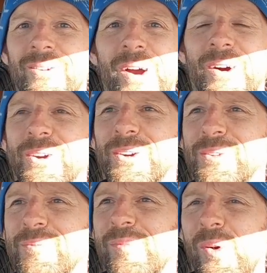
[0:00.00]
Well,
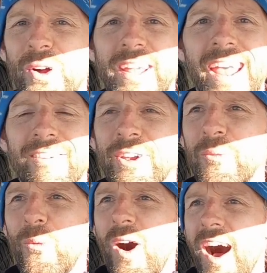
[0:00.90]
good morning
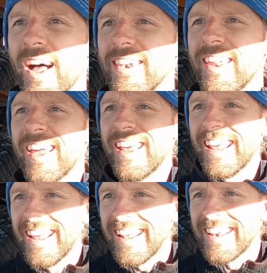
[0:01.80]
everyone.
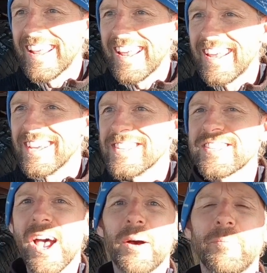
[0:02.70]
It is
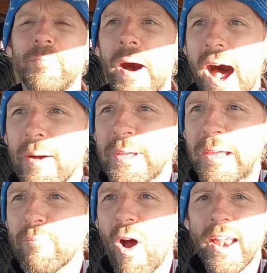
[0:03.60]
a
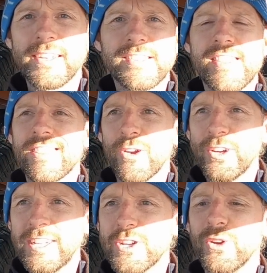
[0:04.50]
balmy minus
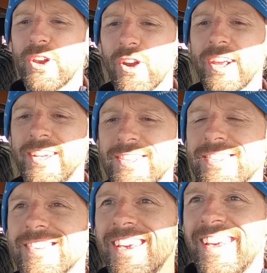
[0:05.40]
32
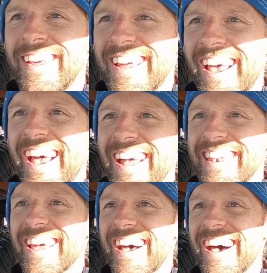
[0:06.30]
degrees
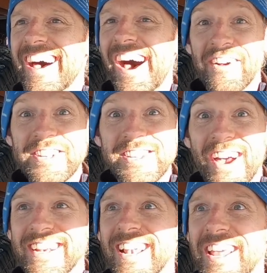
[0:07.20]
and uh, I've
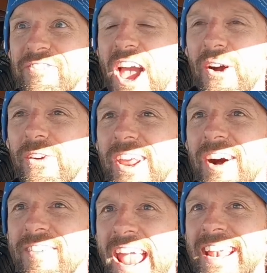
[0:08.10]
decided to leave Calgary.
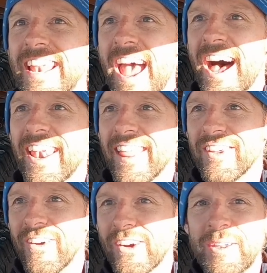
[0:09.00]
I'm headed out.
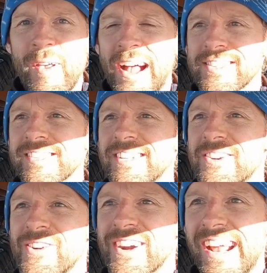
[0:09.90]
The Rocky Mountains are uh,
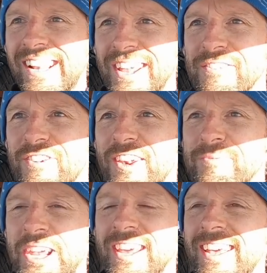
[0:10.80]
directly in front
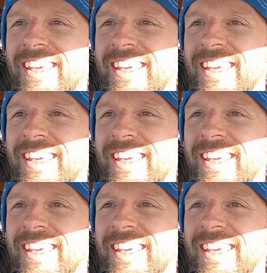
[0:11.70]
of me.